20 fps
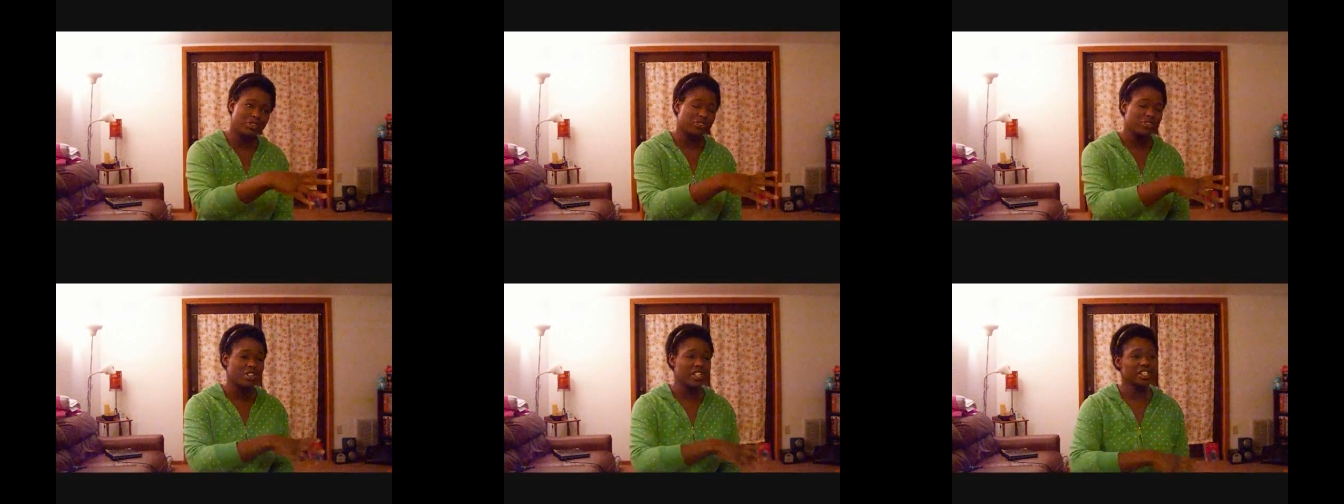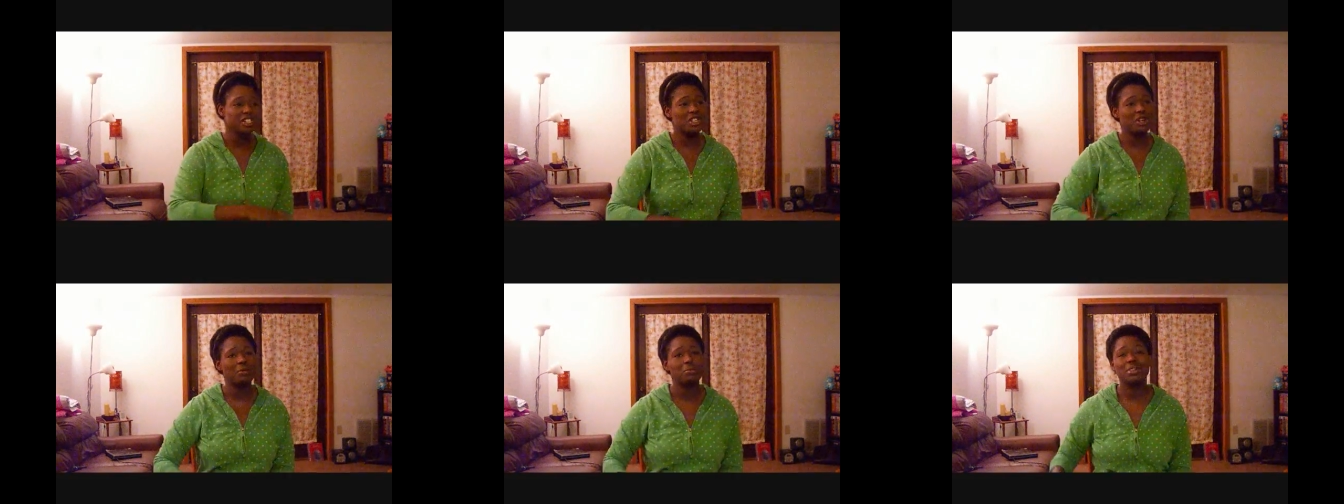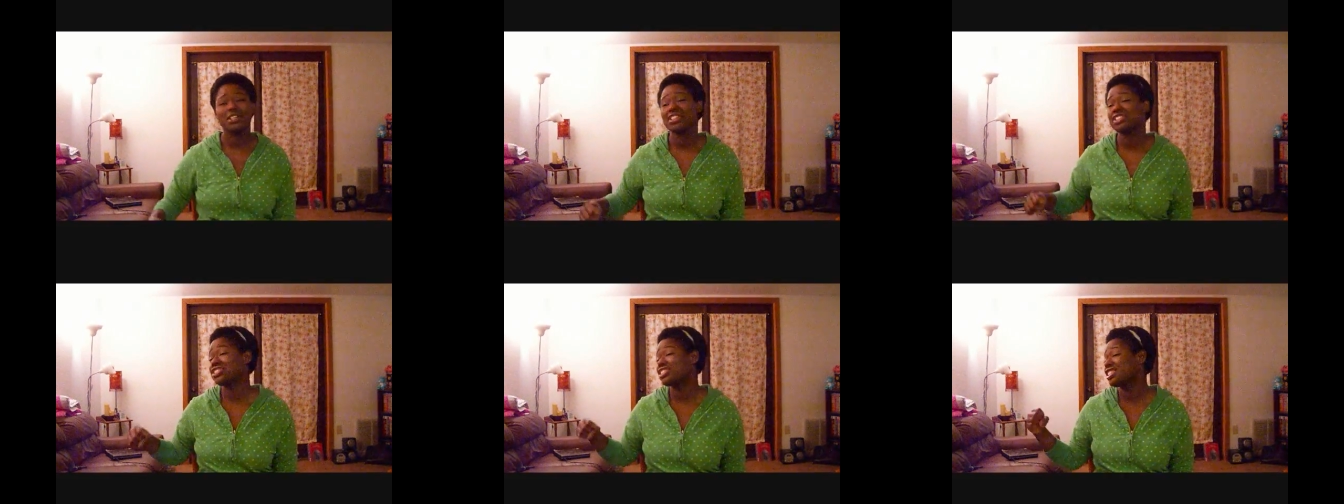the fridge
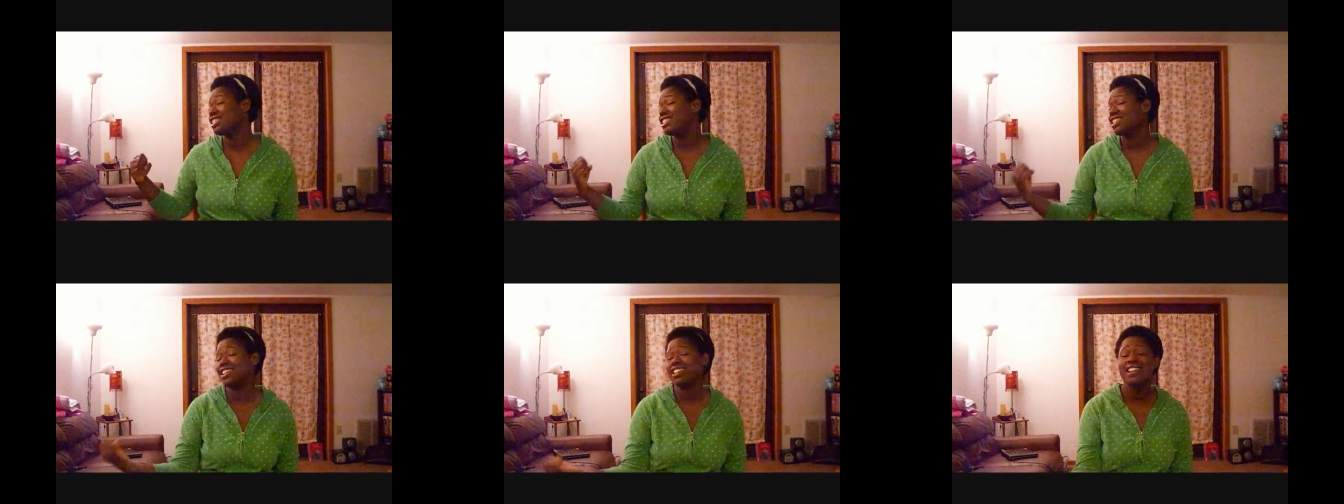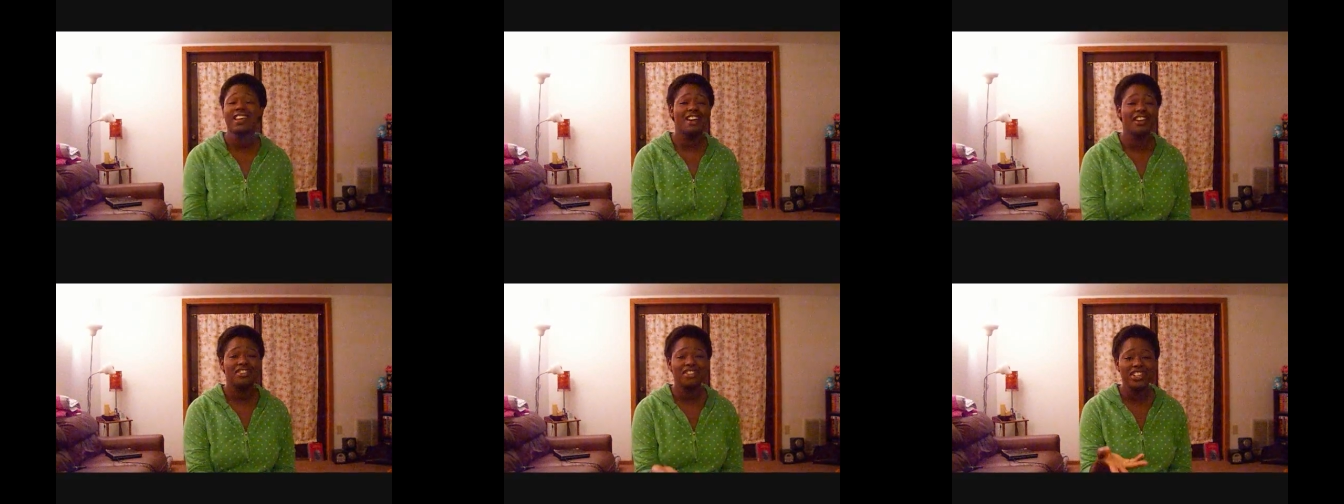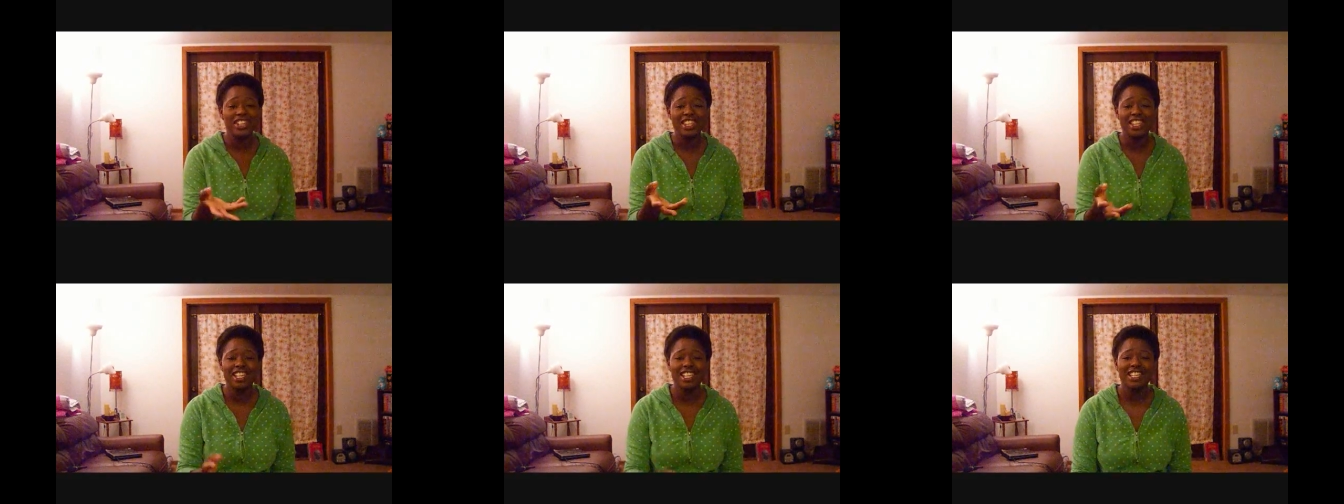open and just eat
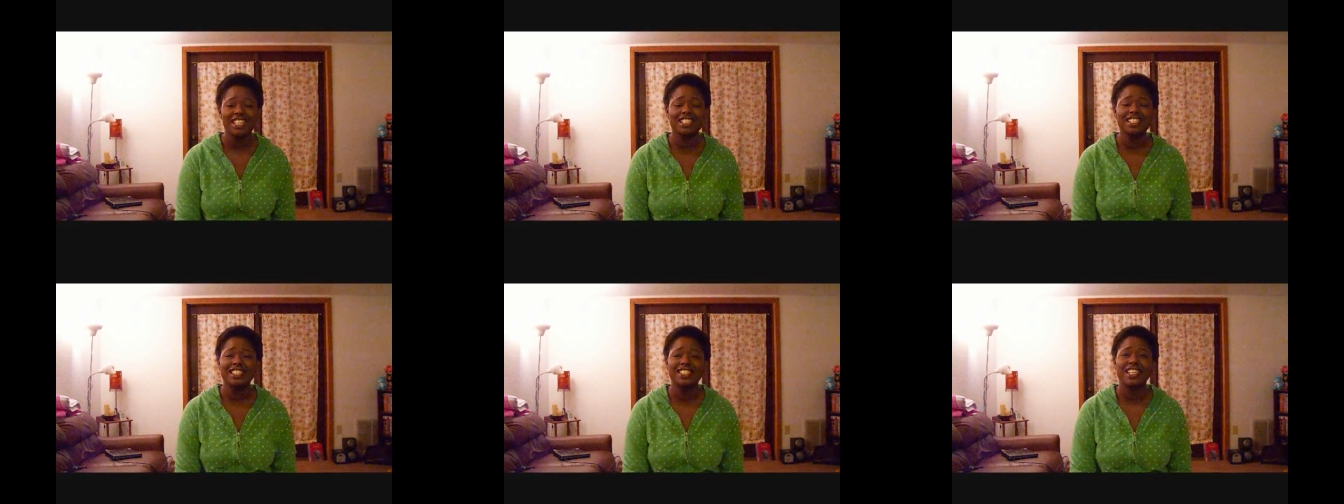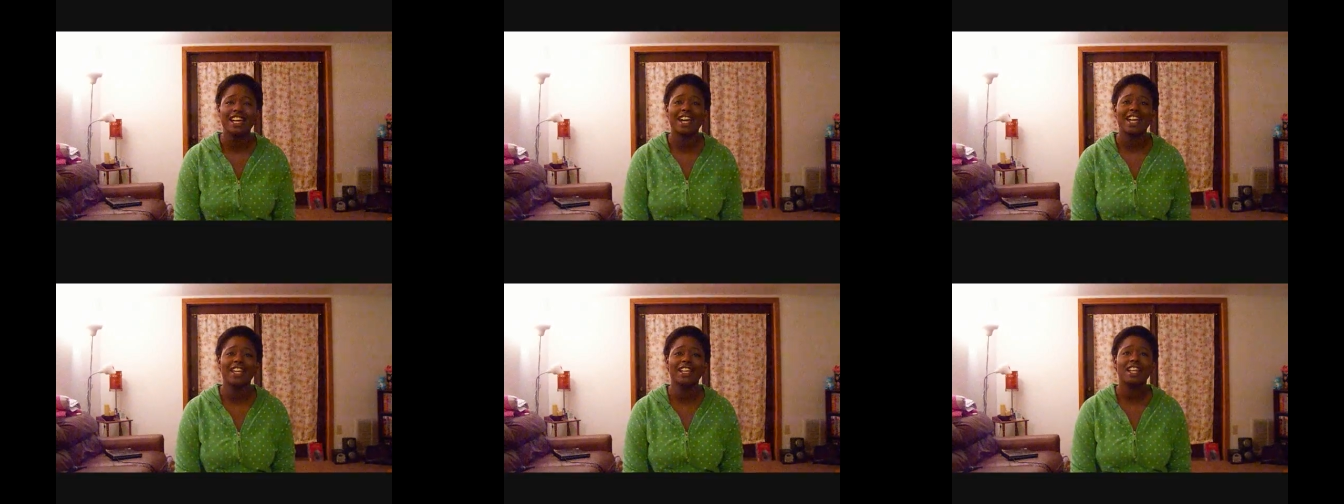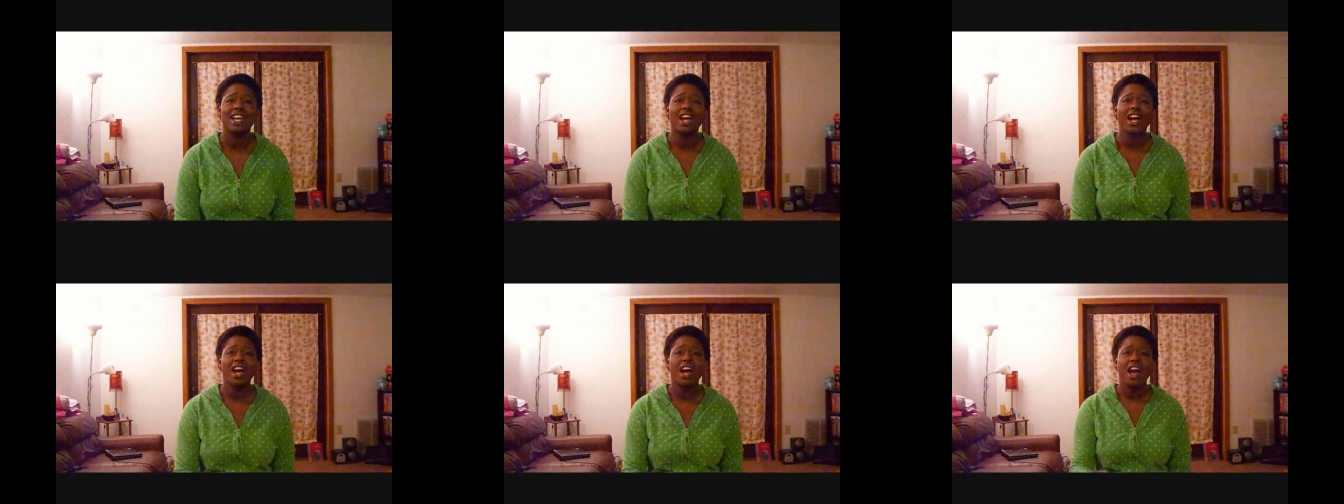everything in
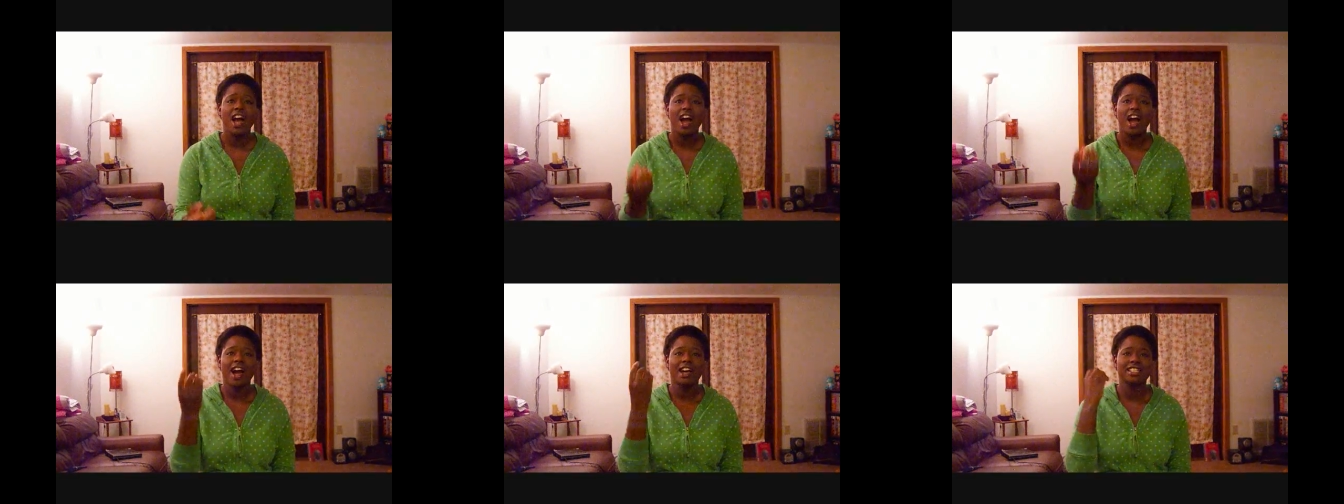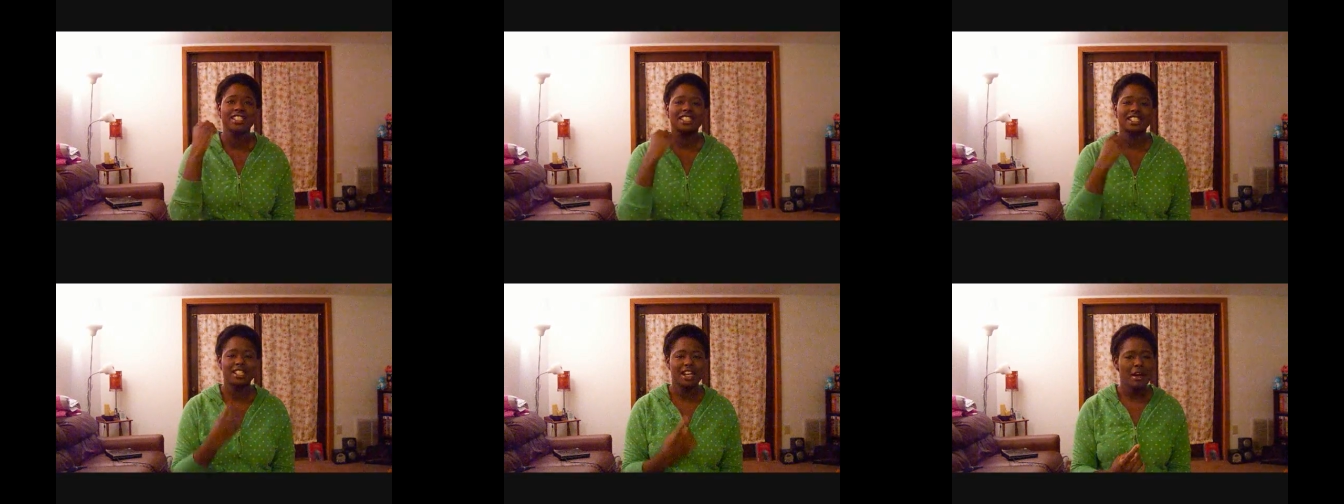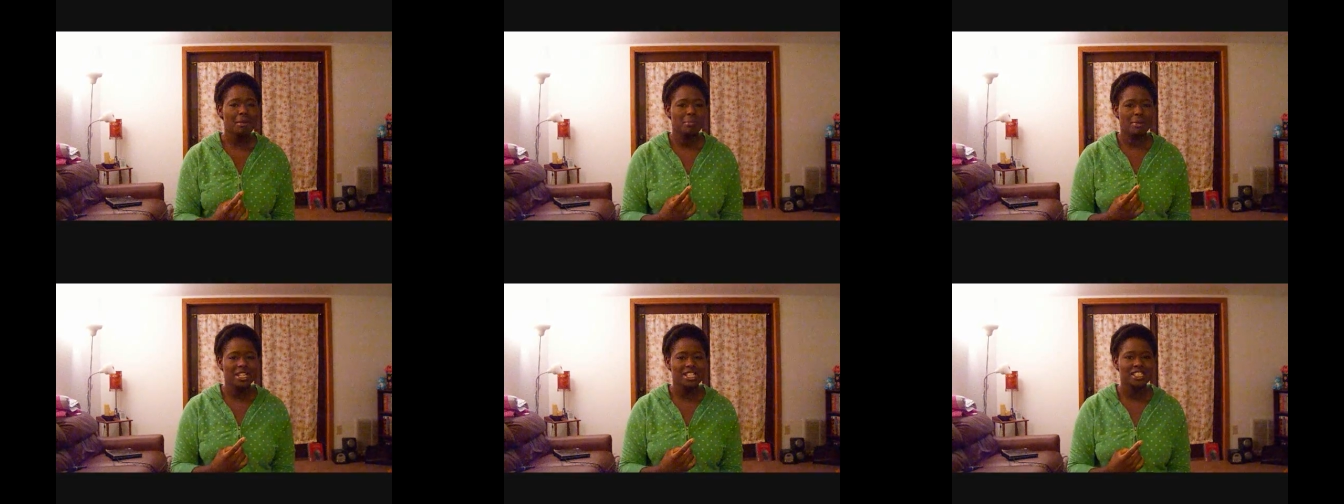sight, I
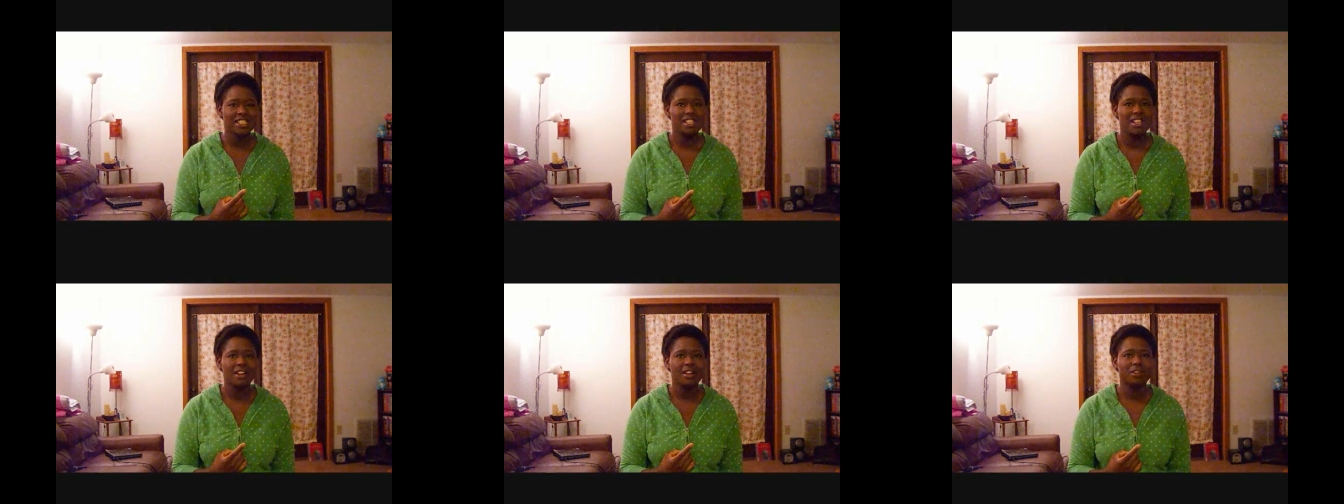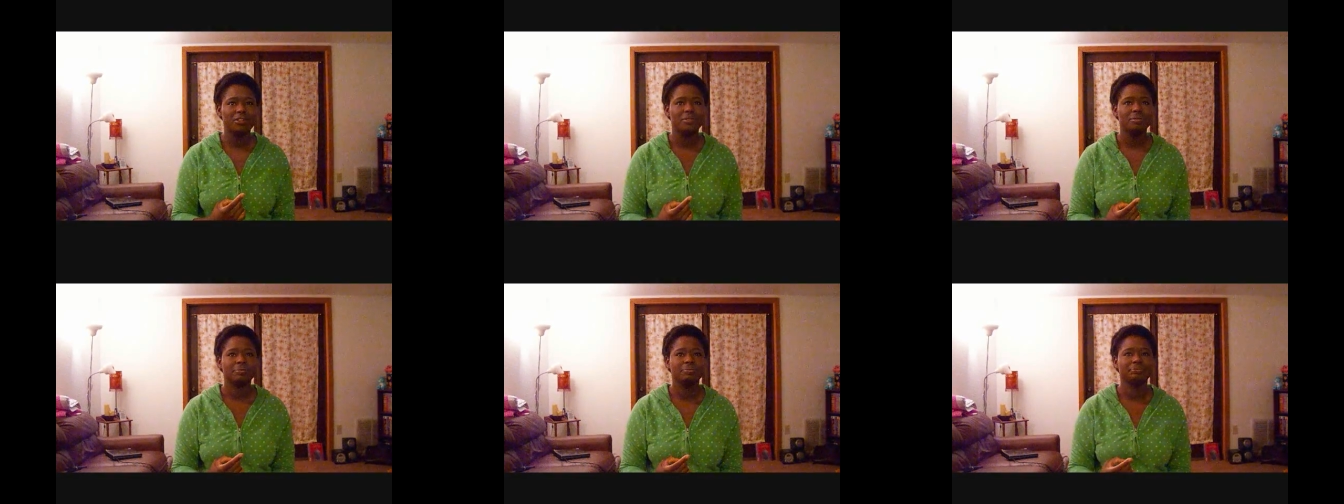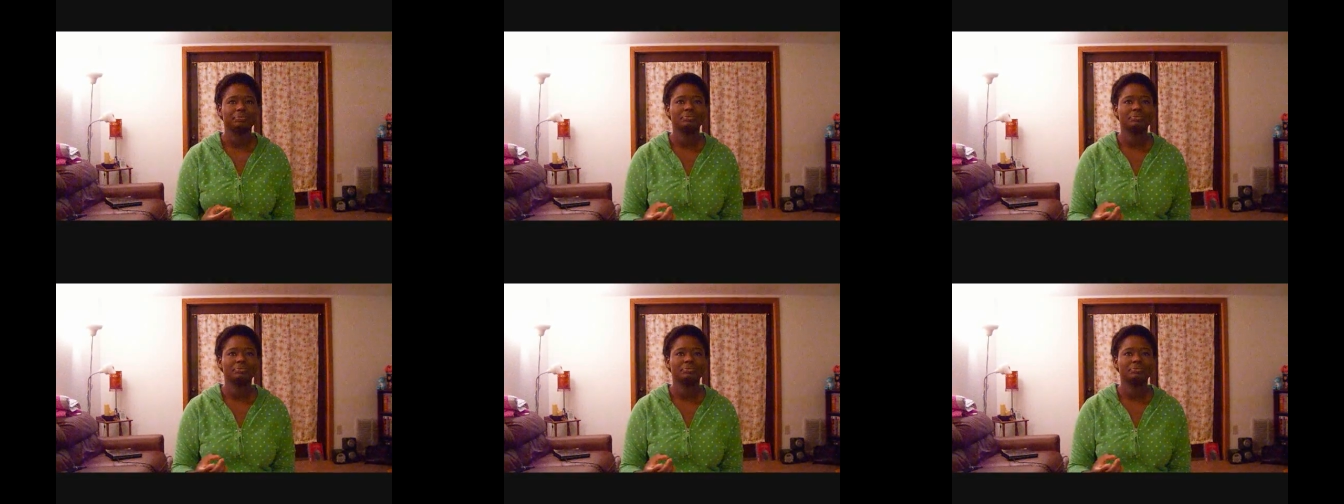stop myself,